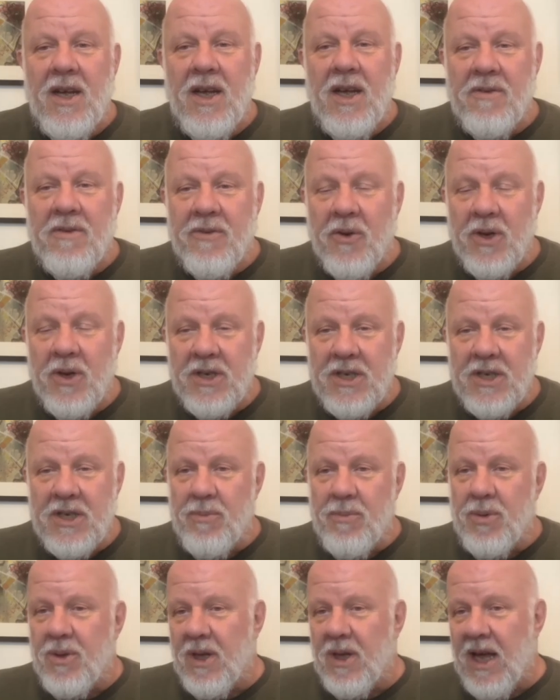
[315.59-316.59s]
for
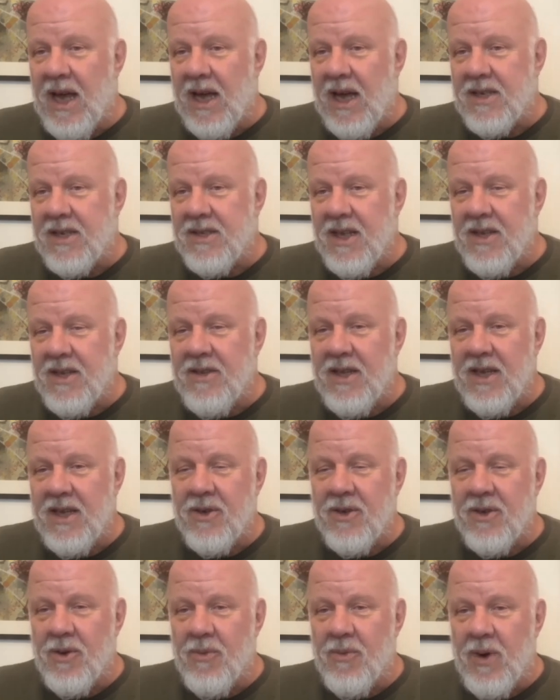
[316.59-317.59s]
example, X said
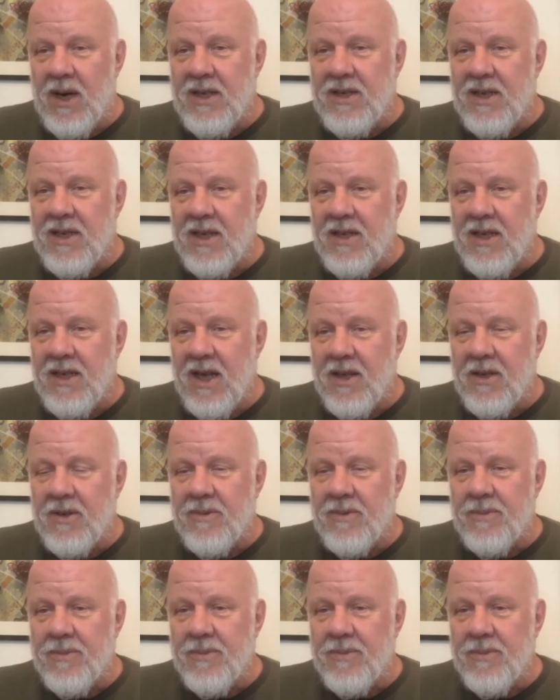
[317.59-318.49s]
this or Y said the other.